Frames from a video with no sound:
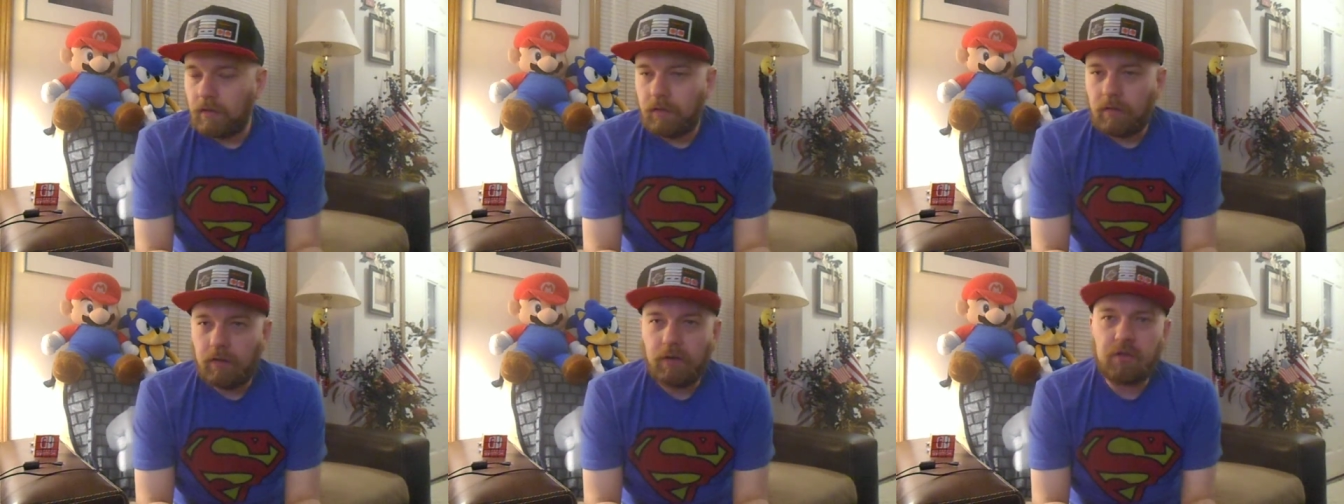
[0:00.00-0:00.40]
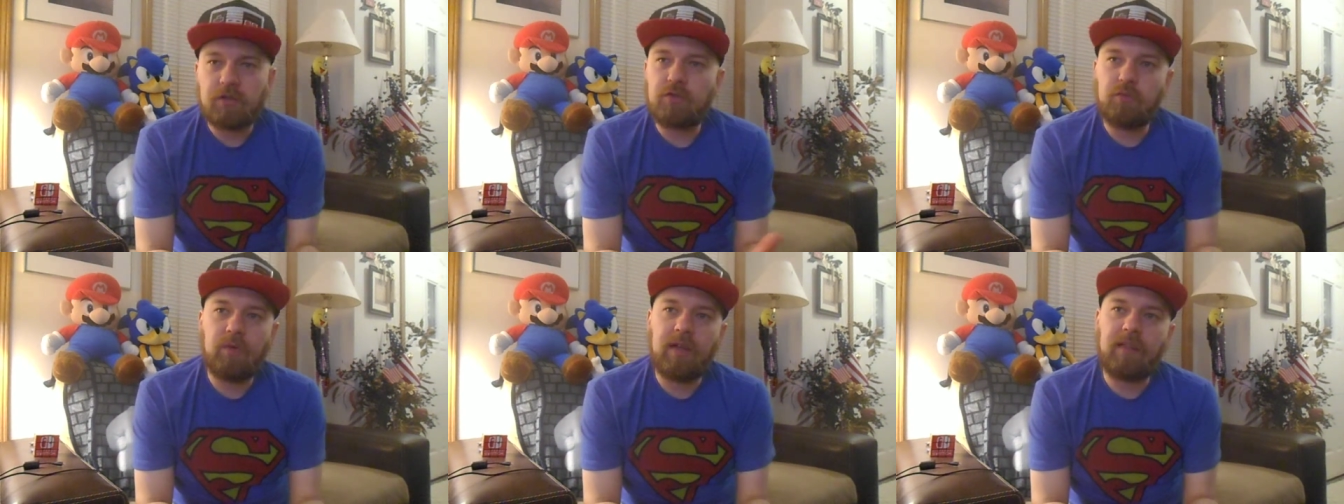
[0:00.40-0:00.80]
They're just
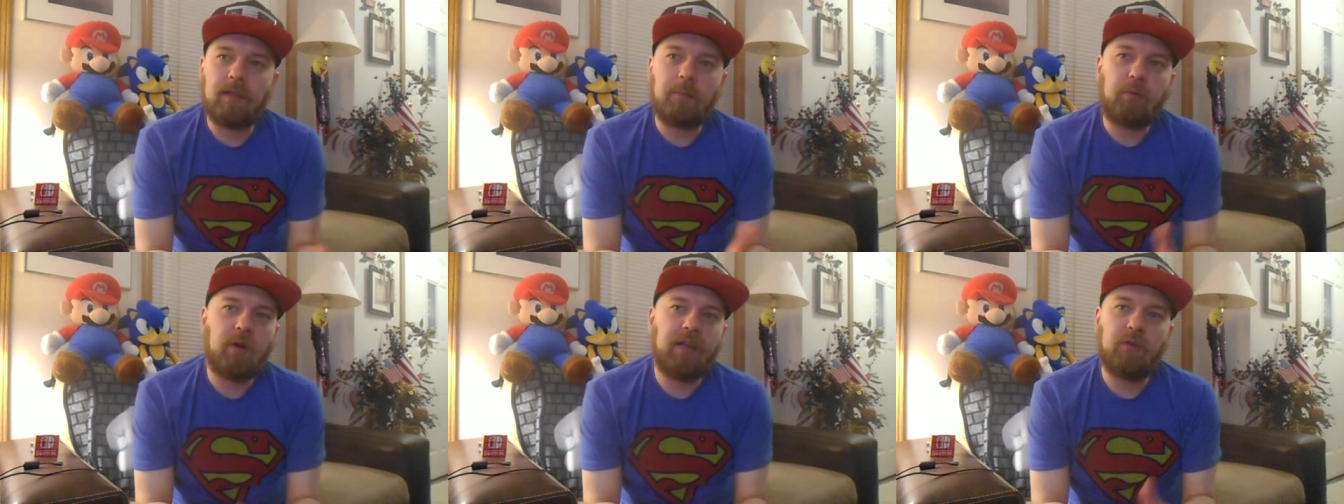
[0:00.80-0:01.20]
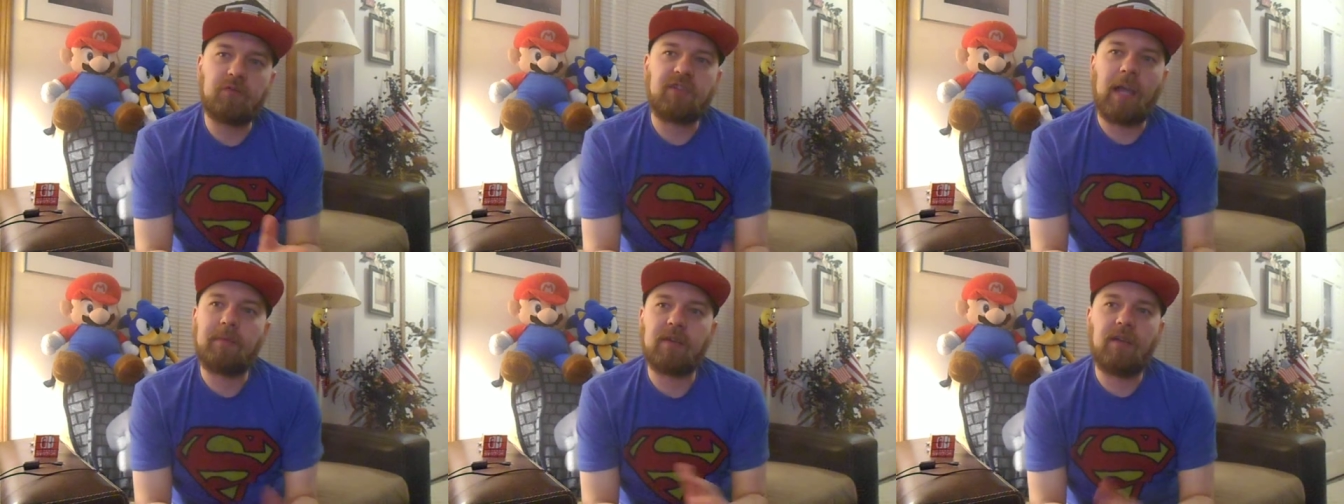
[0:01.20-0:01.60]
doing. They're putting those
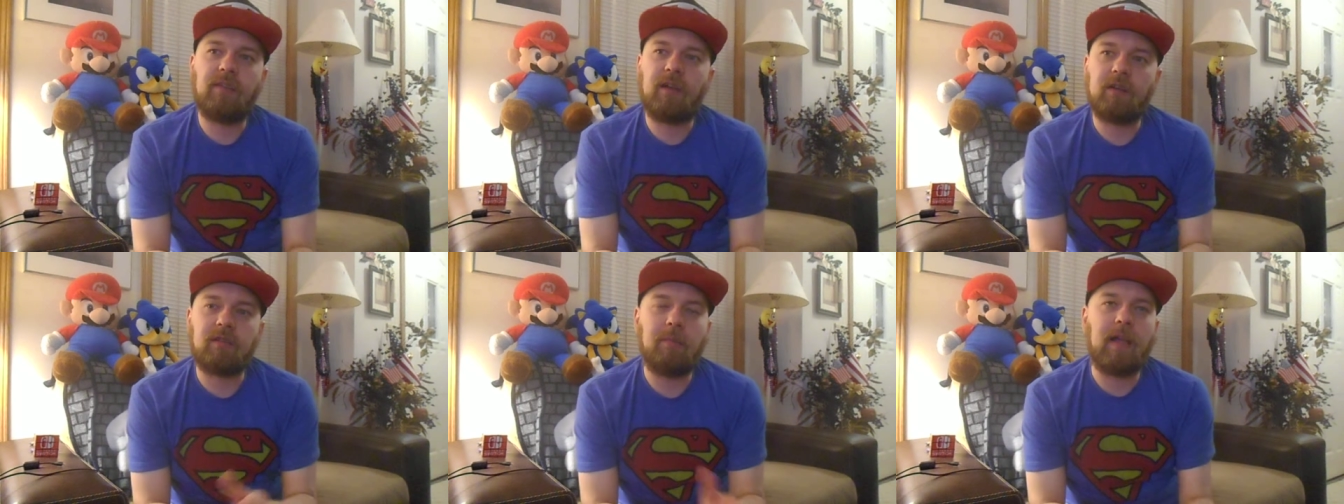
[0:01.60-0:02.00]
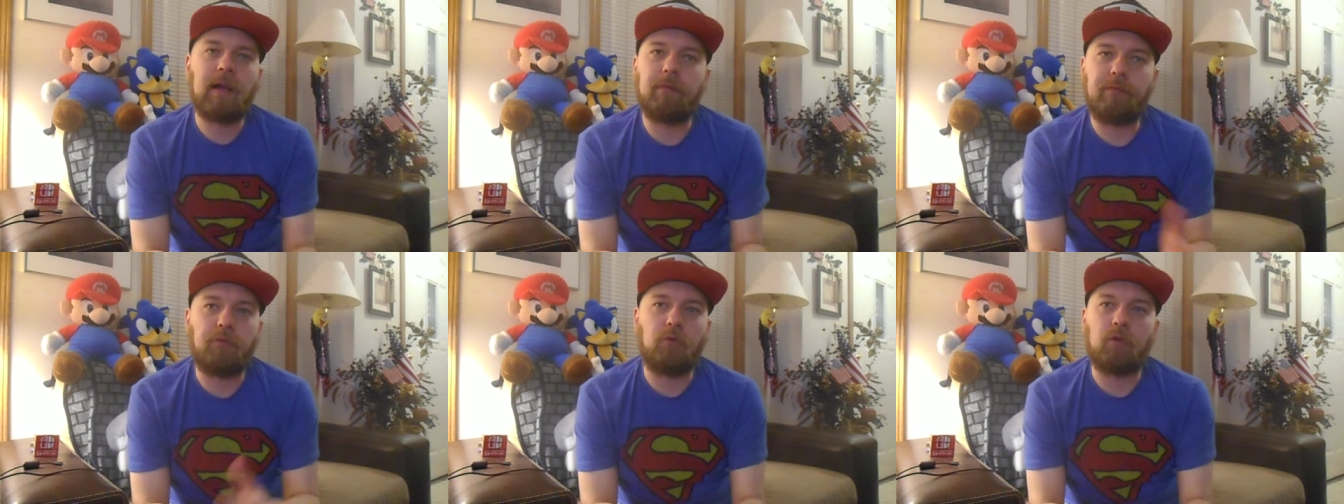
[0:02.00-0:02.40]
games on there to make up
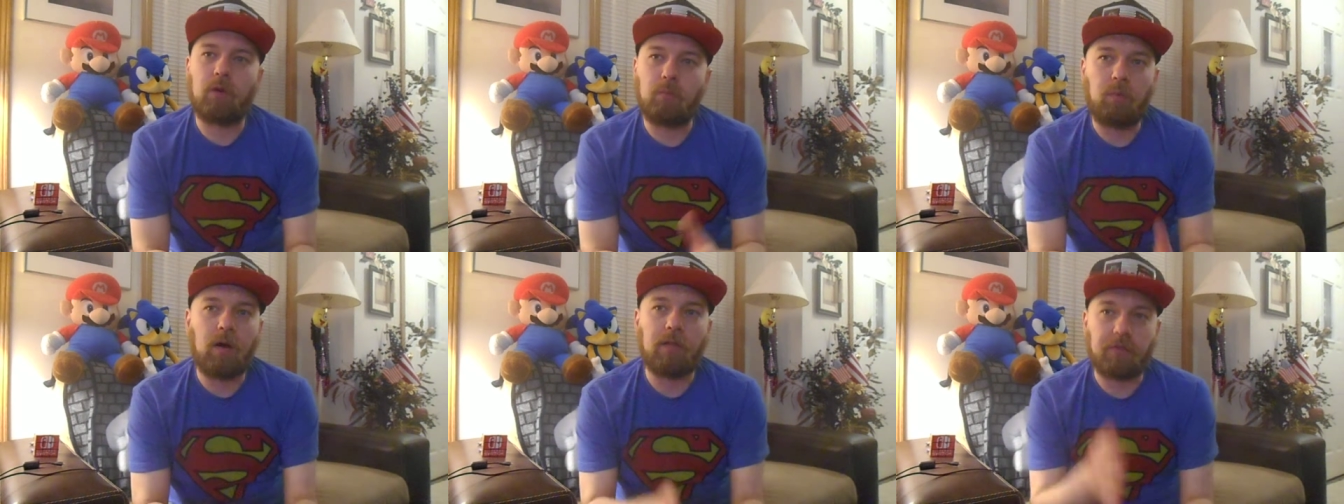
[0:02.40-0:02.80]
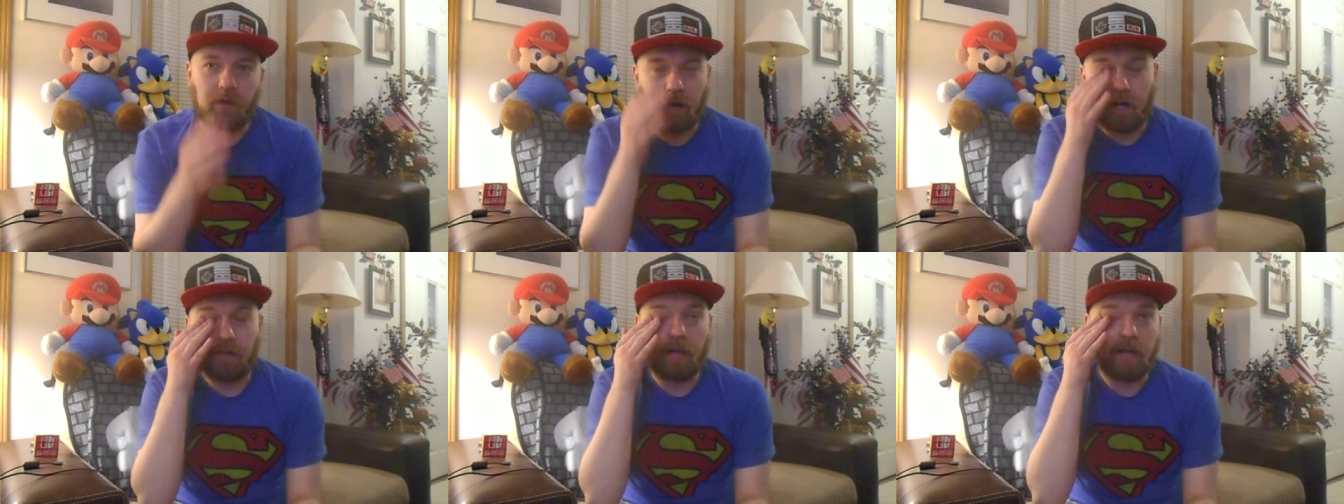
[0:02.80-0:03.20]
for what the
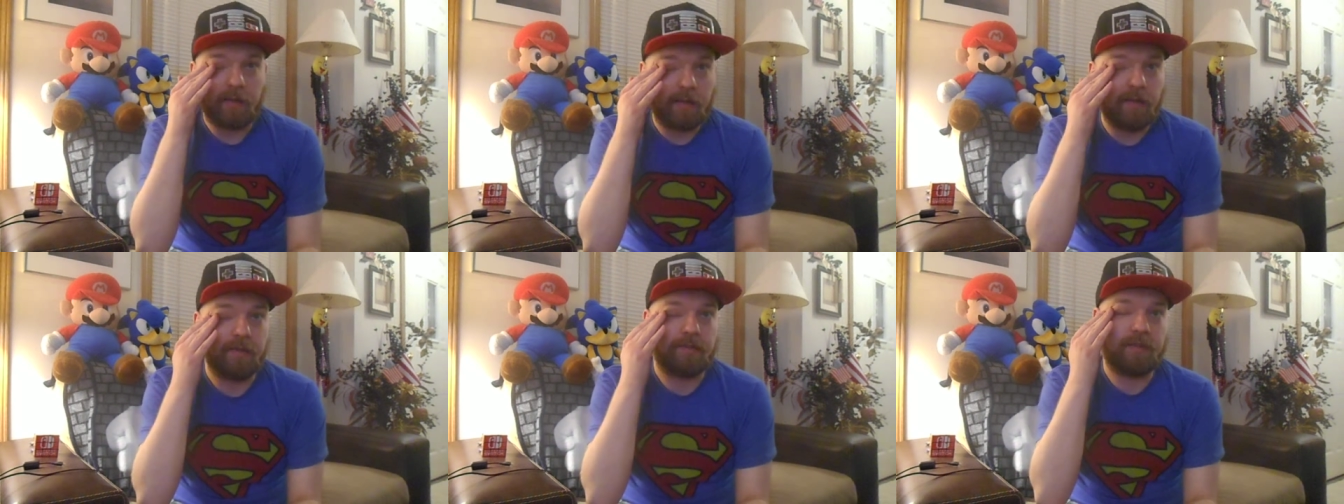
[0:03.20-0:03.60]
online is,